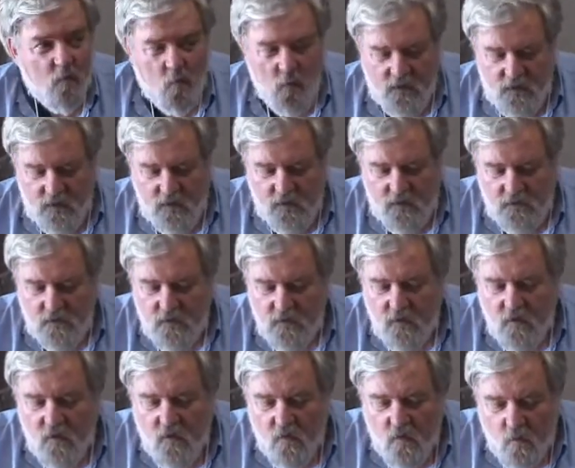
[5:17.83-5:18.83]
We need
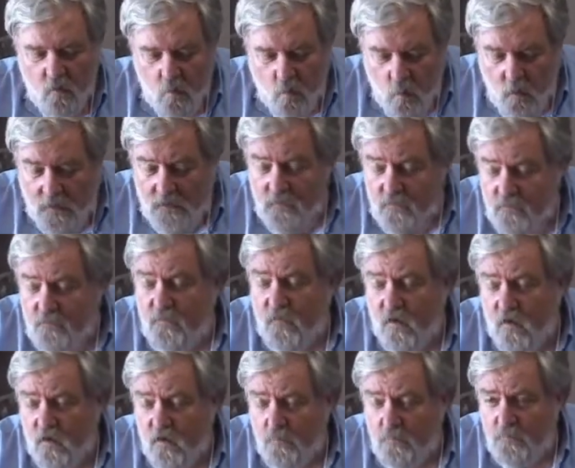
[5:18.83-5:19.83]
wind
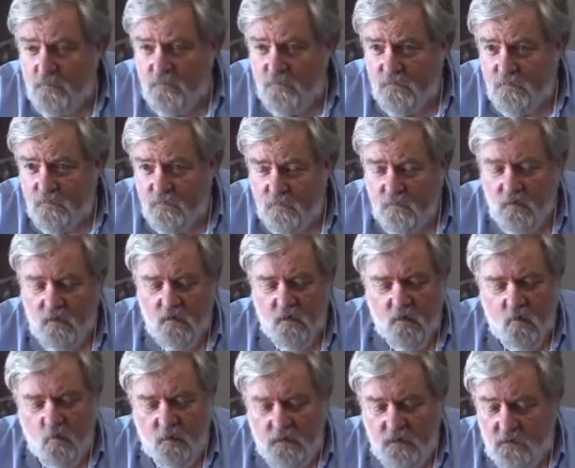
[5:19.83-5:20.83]
farms,
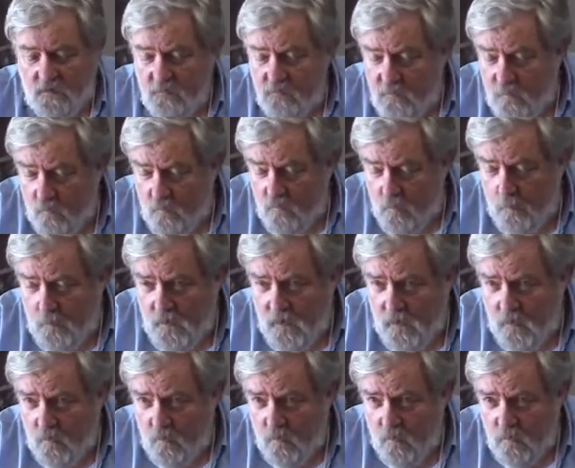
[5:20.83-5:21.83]
we need solar
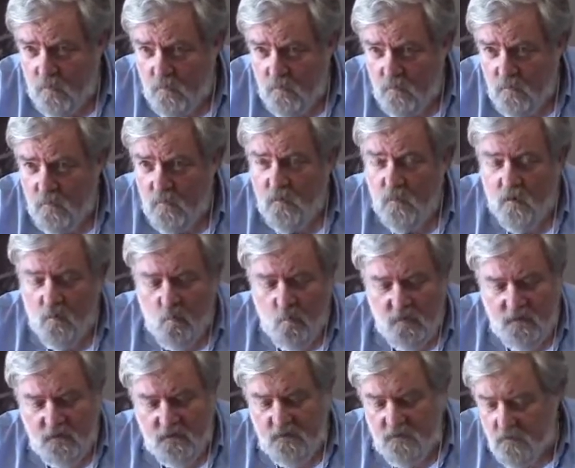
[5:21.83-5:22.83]
power,
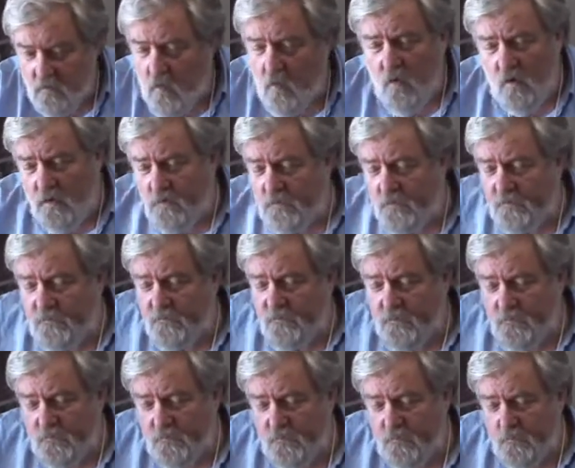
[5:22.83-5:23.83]
we need long
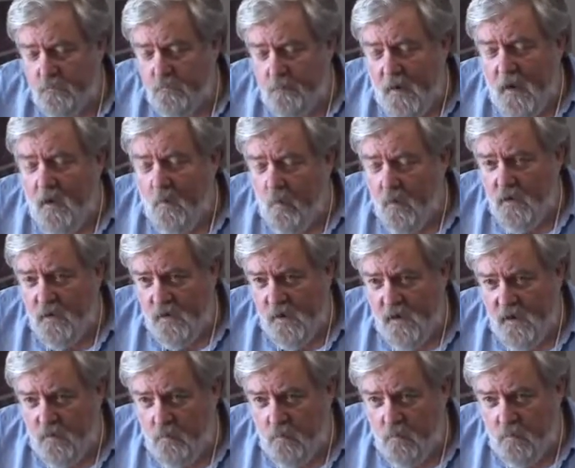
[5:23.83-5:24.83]
distance power
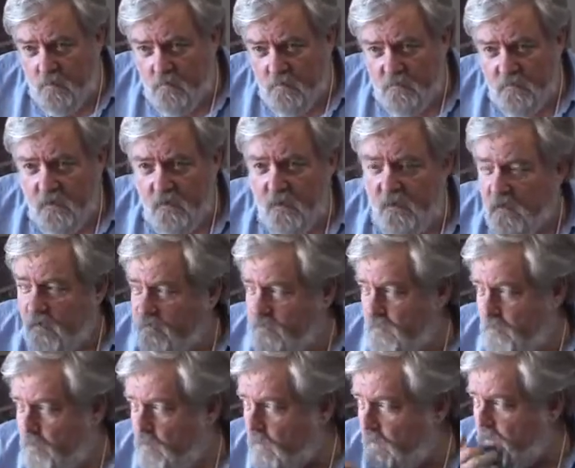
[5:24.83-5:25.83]
cables
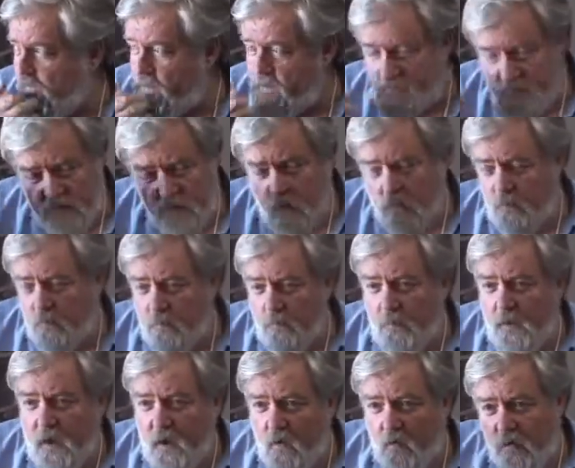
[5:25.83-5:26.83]
to bring solar
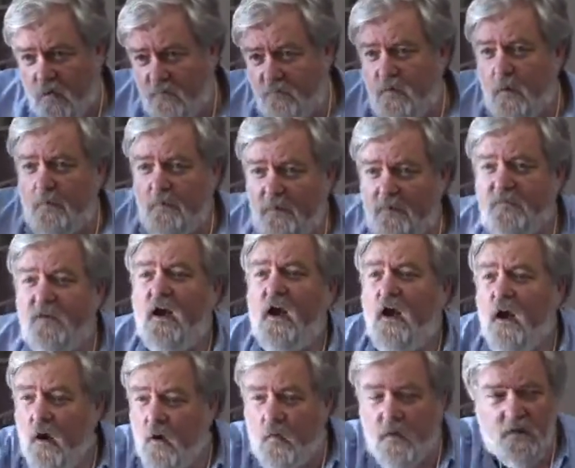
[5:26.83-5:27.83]
power from the
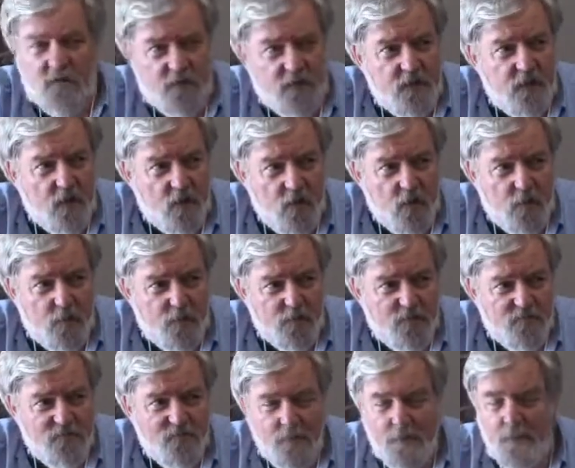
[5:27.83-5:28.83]
Sahara to Europe,